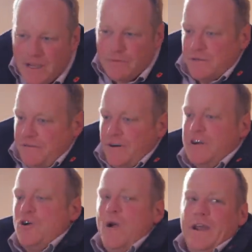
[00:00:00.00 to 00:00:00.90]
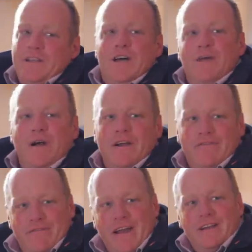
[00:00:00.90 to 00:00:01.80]
it was a very quick turnaround
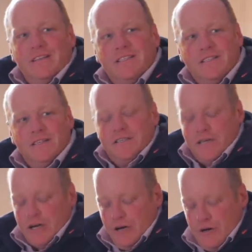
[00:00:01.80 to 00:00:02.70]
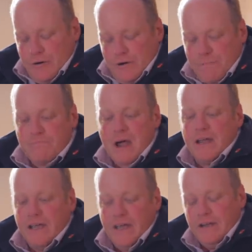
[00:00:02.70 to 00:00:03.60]
of events. So
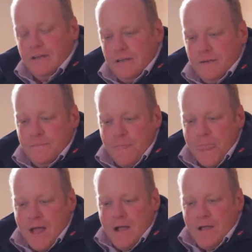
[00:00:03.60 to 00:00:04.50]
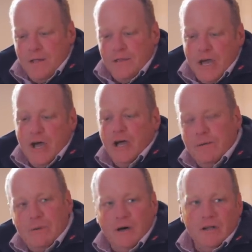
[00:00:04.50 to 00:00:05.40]
back in the
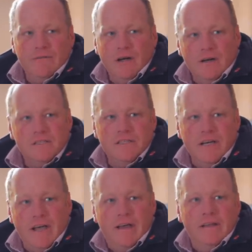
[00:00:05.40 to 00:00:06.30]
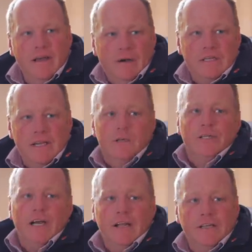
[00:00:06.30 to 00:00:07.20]
early part of last year, there was a legal
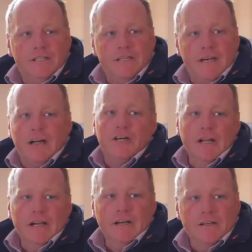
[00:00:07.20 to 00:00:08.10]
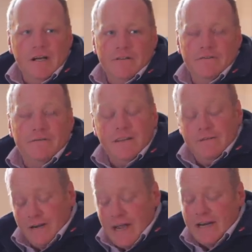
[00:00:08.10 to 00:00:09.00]
challenge to Natural England over the
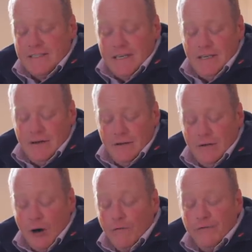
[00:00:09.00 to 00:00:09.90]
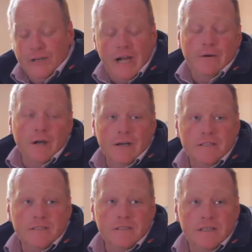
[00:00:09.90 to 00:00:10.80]
validity of the general
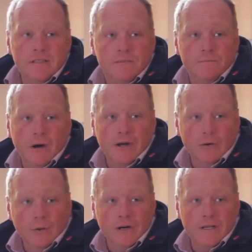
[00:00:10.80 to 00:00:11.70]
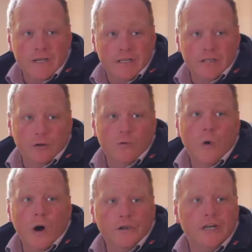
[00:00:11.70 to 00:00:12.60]
licenses by an organisation called
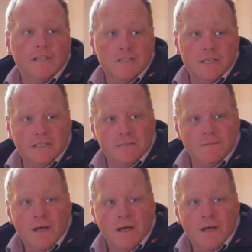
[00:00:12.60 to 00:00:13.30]
Wild Justice.